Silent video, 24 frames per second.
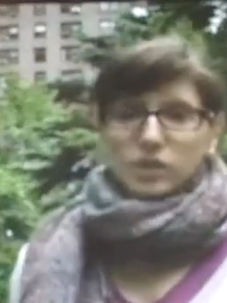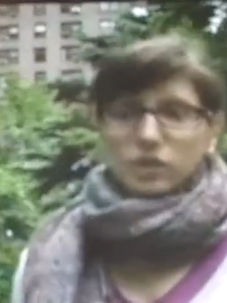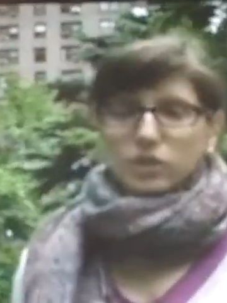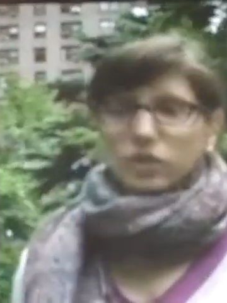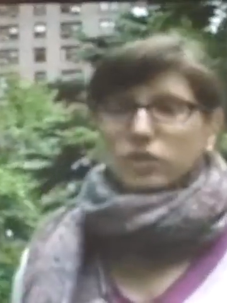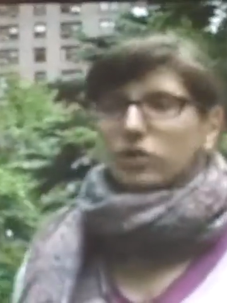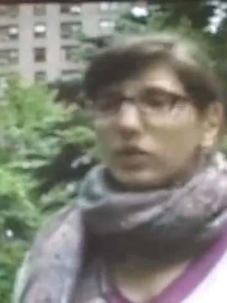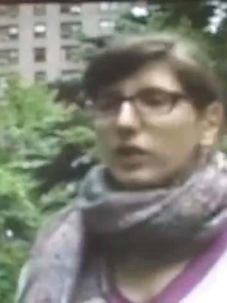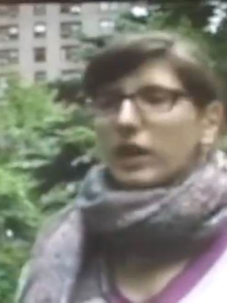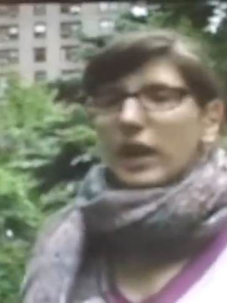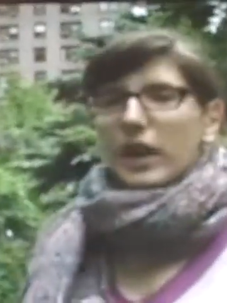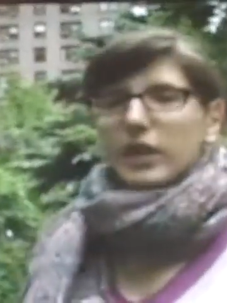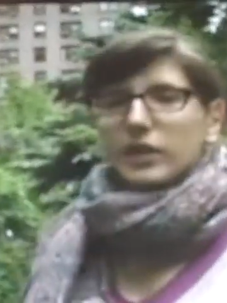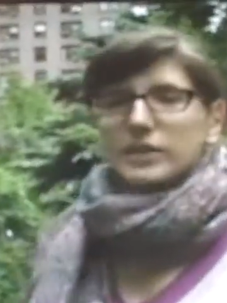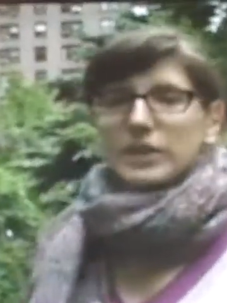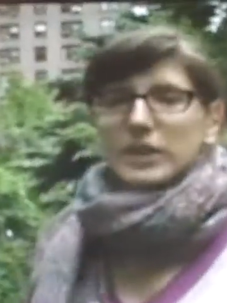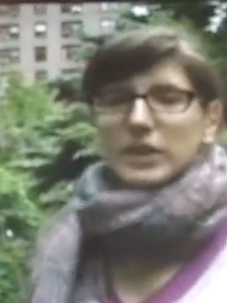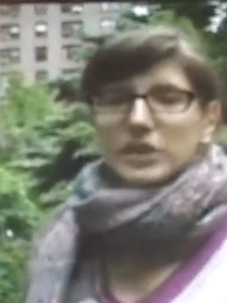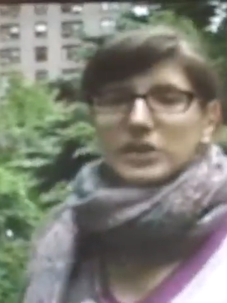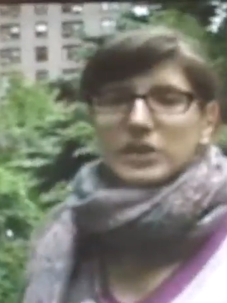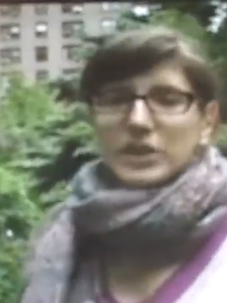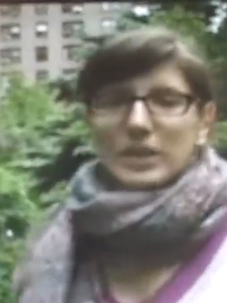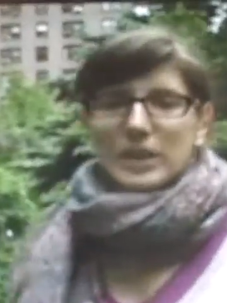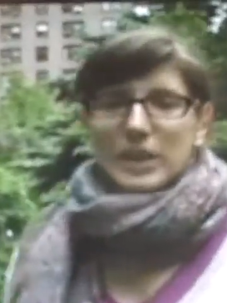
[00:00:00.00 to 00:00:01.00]
to the Hell's
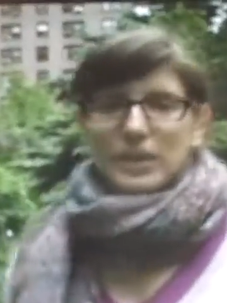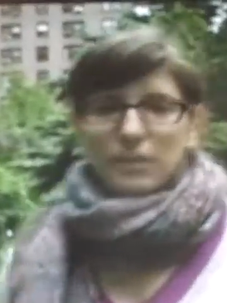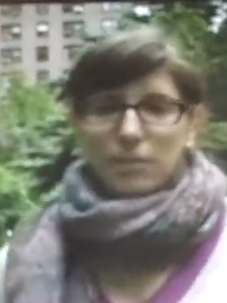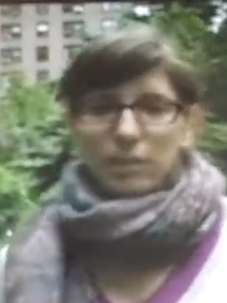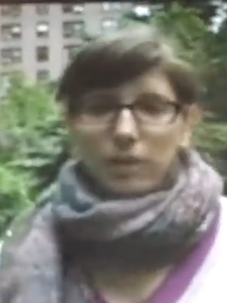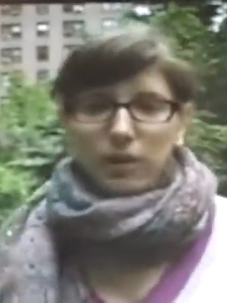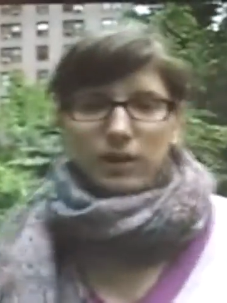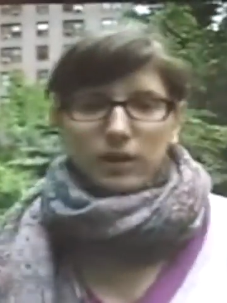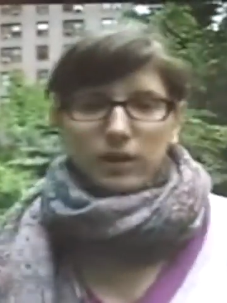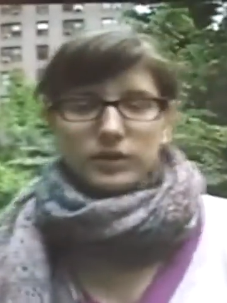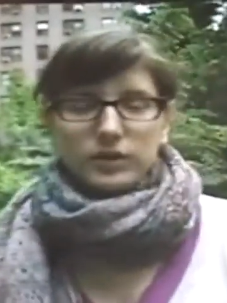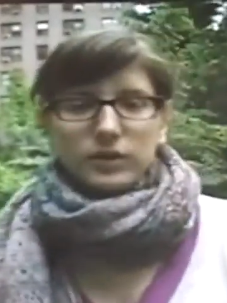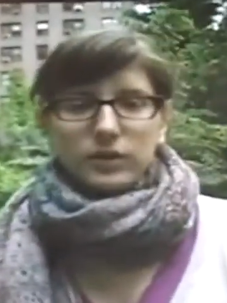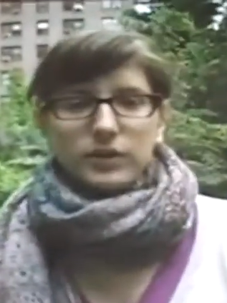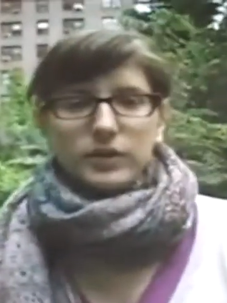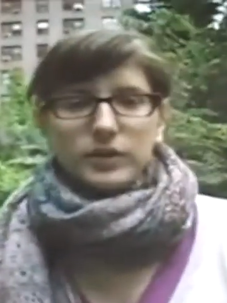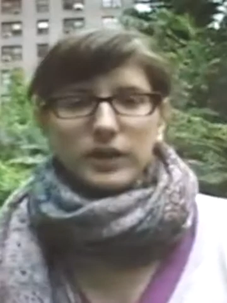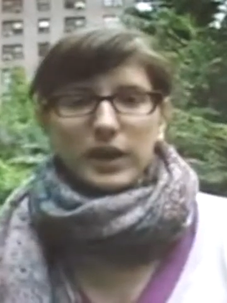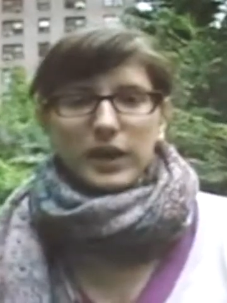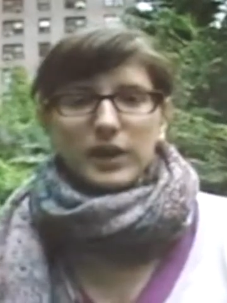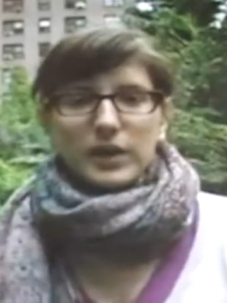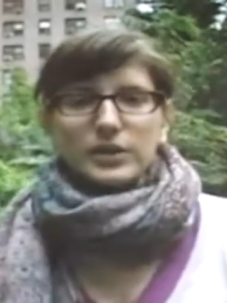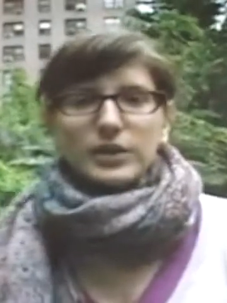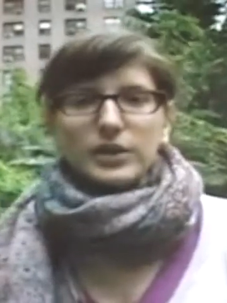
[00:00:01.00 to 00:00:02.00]
Kitchen Neighborhood
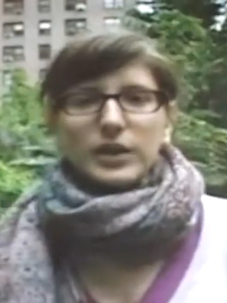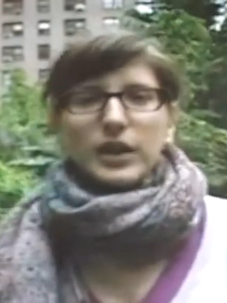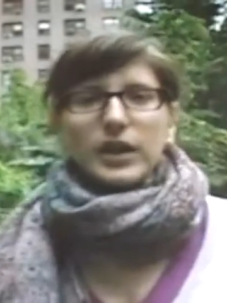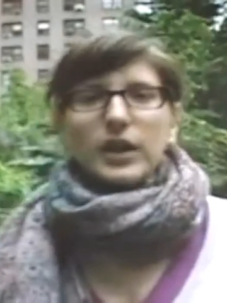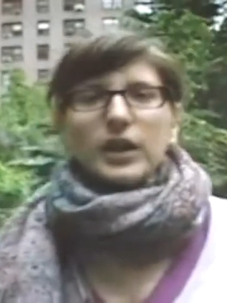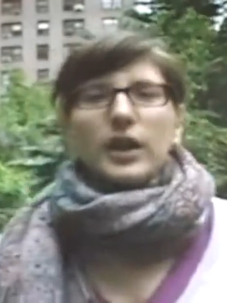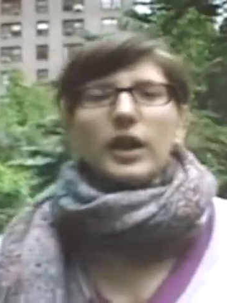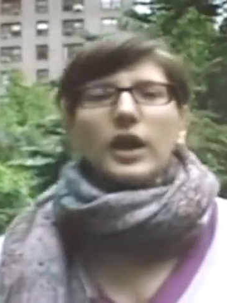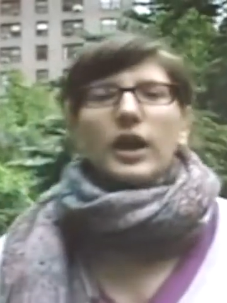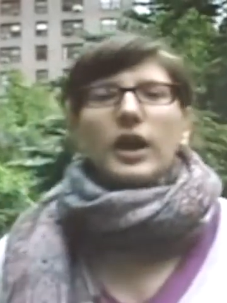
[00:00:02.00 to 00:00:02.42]
Association,